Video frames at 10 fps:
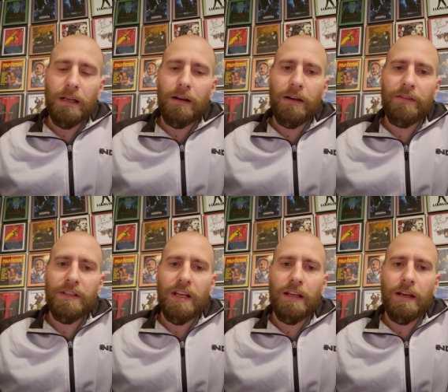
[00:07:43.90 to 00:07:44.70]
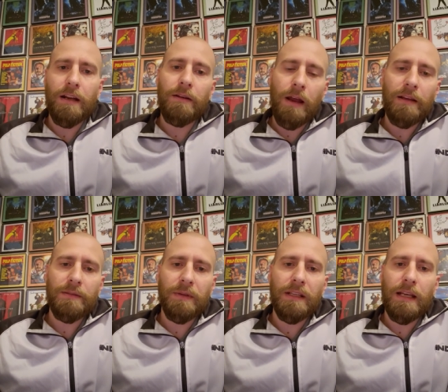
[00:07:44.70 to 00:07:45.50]
Now, every Jan- I
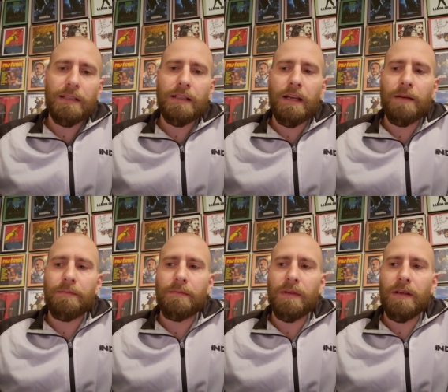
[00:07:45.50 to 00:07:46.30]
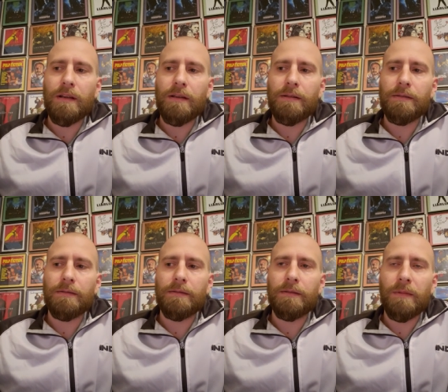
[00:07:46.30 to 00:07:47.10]
explained last time uh,
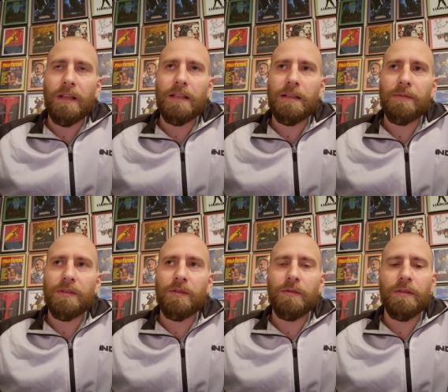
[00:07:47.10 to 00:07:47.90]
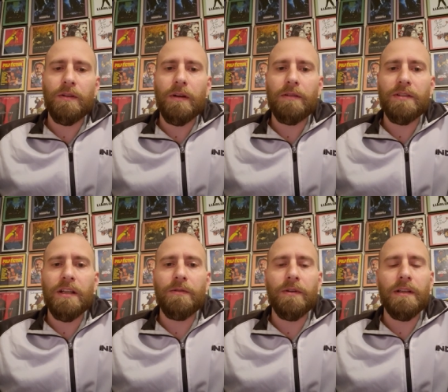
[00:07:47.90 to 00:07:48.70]
in my last episode, you know, how
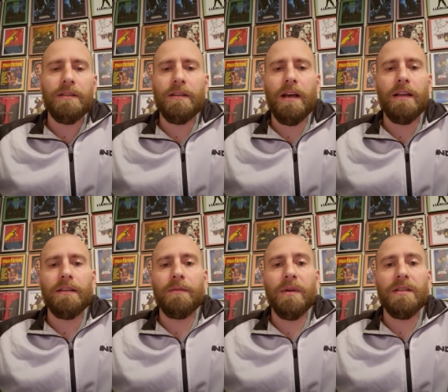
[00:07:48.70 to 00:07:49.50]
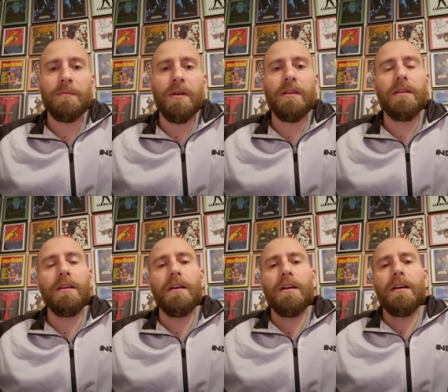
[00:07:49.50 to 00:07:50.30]
January is not the best month
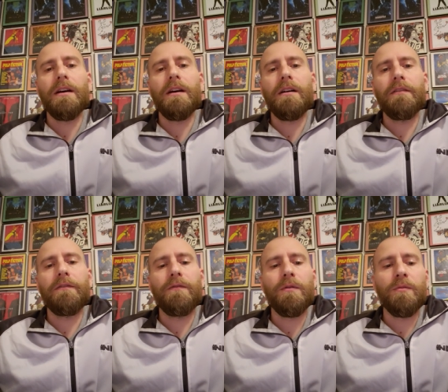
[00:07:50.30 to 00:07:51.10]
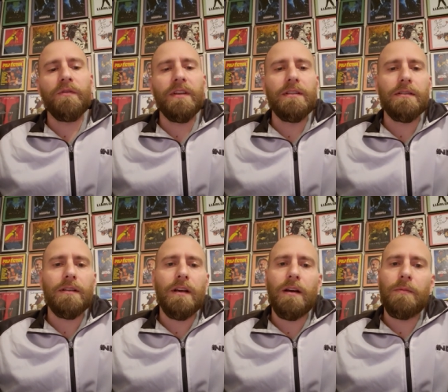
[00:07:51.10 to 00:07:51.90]
uh, for movies,
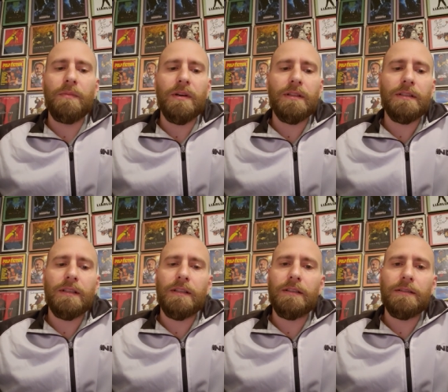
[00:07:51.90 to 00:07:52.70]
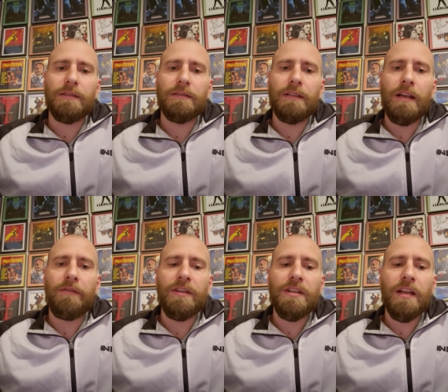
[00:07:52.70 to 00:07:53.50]
uh, but uh,
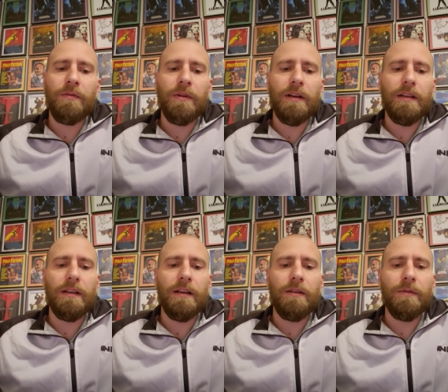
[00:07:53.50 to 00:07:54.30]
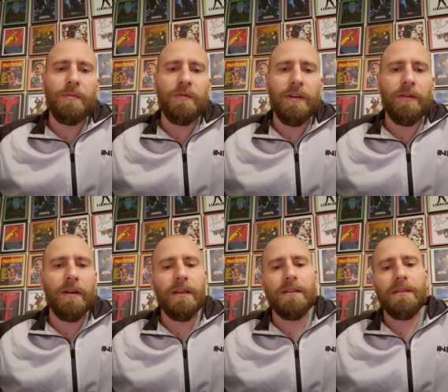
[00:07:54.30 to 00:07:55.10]
every January, uh, we movie
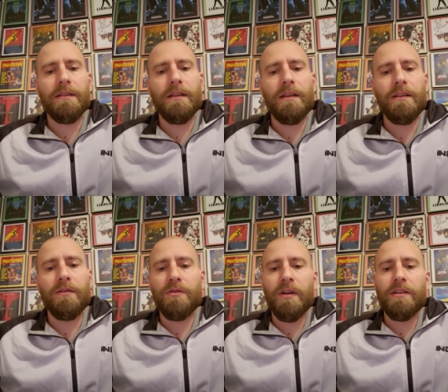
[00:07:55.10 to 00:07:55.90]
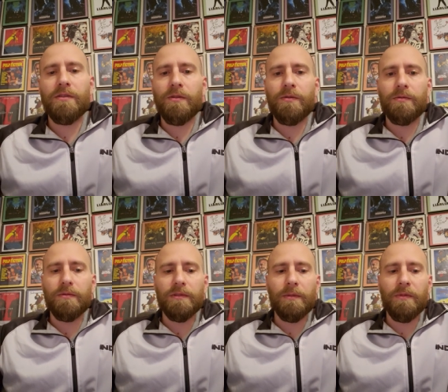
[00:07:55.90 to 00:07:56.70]
critics, uh, you know, dredge through
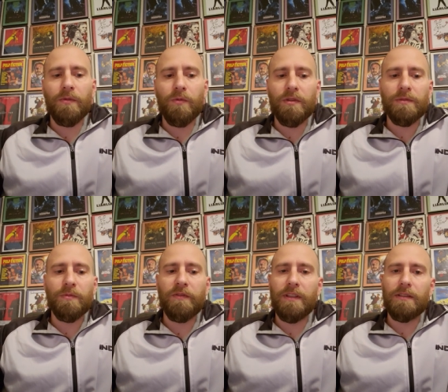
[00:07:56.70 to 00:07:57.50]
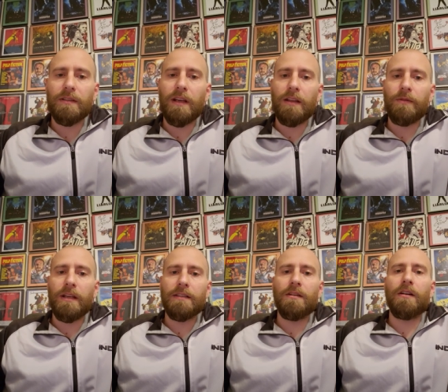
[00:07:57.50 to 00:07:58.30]
some of the worst movies Hollywood
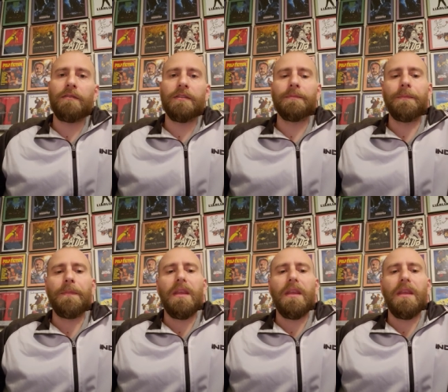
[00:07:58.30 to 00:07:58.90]
has to offer.